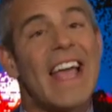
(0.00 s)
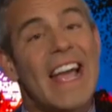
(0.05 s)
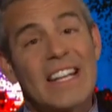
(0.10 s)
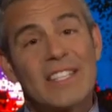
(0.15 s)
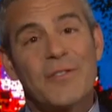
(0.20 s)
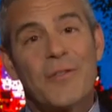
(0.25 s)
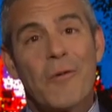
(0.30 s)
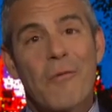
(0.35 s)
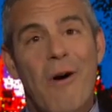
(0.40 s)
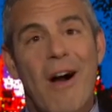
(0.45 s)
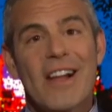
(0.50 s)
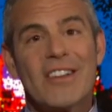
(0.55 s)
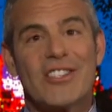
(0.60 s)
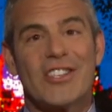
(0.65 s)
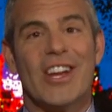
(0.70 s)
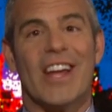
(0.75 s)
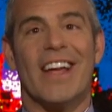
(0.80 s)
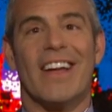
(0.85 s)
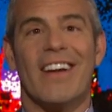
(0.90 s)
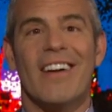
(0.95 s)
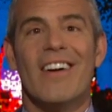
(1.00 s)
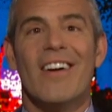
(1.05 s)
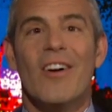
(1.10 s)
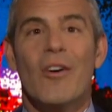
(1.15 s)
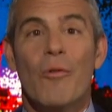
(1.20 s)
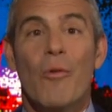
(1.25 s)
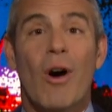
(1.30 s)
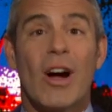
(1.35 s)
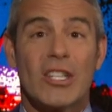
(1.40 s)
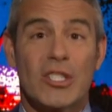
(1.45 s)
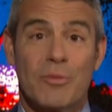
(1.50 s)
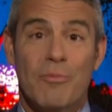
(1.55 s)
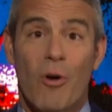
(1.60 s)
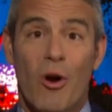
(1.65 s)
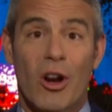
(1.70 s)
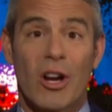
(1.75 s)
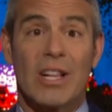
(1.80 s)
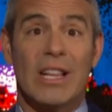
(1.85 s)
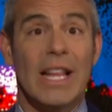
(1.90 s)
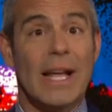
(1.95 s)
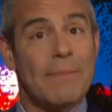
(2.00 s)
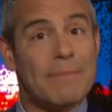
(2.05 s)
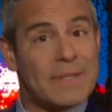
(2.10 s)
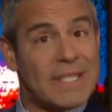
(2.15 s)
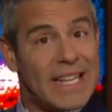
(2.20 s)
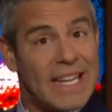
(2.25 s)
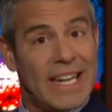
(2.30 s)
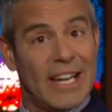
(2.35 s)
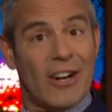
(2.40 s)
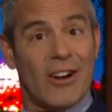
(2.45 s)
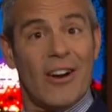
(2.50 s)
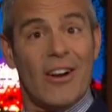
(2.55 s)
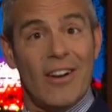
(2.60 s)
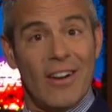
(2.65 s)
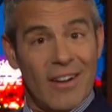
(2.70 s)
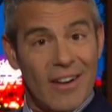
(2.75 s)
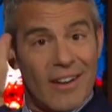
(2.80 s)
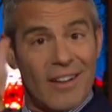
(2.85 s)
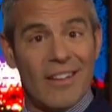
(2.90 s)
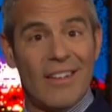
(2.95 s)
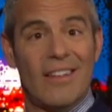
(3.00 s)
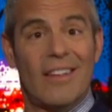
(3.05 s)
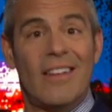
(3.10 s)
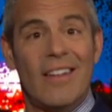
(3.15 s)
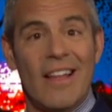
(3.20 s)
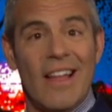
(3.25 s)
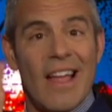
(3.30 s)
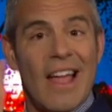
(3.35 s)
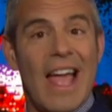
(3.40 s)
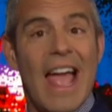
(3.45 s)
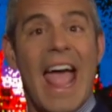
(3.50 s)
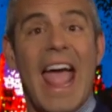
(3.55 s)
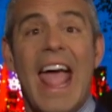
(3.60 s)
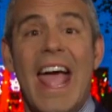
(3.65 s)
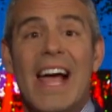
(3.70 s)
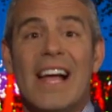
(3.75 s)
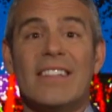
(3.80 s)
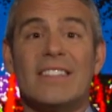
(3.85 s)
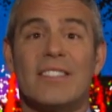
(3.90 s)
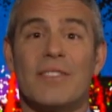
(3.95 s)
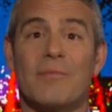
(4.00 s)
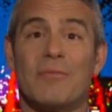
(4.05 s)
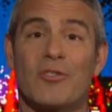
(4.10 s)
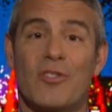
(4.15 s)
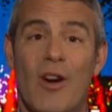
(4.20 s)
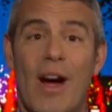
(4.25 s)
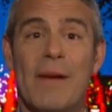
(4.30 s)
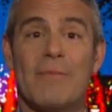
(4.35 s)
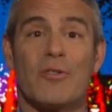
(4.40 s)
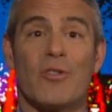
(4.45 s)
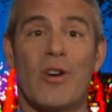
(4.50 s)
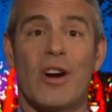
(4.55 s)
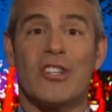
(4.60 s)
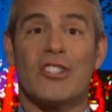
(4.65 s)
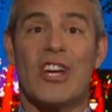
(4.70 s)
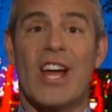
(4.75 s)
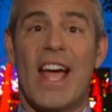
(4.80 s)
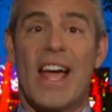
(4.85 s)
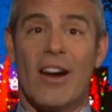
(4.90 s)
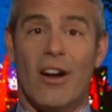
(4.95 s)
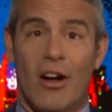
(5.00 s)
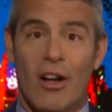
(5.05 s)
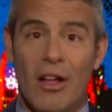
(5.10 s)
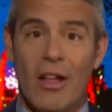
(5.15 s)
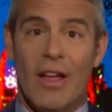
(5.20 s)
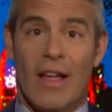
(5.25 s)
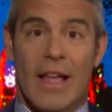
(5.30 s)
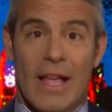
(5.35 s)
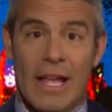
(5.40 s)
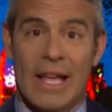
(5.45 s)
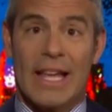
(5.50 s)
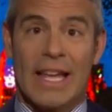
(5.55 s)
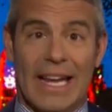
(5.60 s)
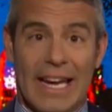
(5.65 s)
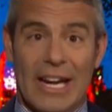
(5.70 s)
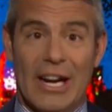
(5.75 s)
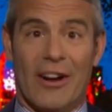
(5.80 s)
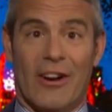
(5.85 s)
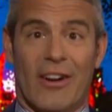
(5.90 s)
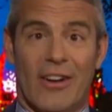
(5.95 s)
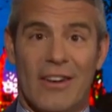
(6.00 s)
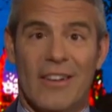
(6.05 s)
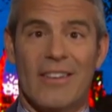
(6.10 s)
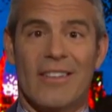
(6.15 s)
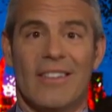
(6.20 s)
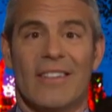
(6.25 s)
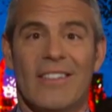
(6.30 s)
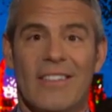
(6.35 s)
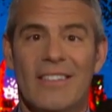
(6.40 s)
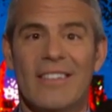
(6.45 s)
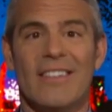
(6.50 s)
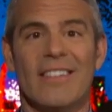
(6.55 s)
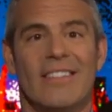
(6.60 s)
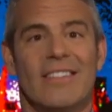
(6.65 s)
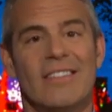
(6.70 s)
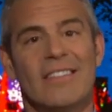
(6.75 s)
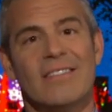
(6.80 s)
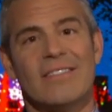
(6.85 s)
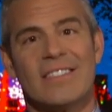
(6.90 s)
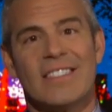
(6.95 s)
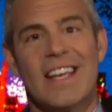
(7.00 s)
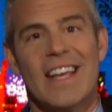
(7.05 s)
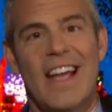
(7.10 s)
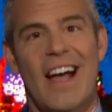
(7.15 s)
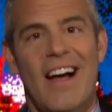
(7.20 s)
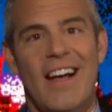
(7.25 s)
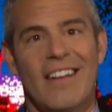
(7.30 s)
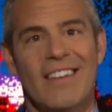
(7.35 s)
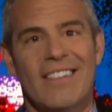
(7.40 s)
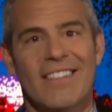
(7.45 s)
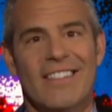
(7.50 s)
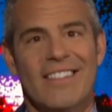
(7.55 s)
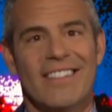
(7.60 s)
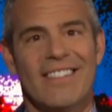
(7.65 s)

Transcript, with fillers: Thanks for watching. Watch more clips here, and subscribe to our channel here. See ya.